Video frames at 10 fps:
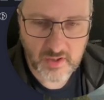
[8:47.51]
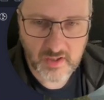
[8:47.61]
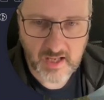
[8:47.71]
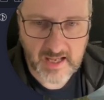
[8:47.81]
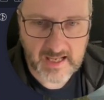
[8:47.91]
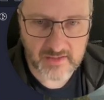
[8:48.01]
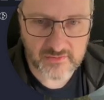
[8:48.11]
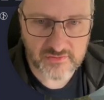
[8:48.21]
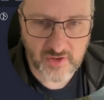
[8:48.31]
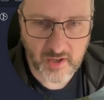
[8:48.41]

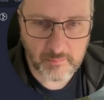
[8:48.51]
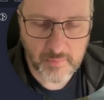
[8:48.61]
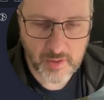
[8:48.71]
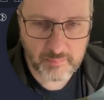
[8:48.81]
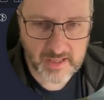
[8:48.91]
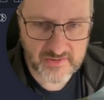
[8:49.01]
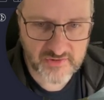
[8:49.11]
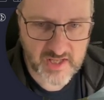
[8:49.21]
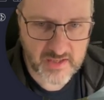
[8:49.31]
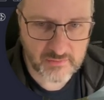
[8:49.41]
and pass
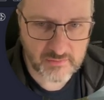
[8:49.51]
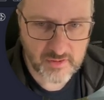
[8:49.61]
in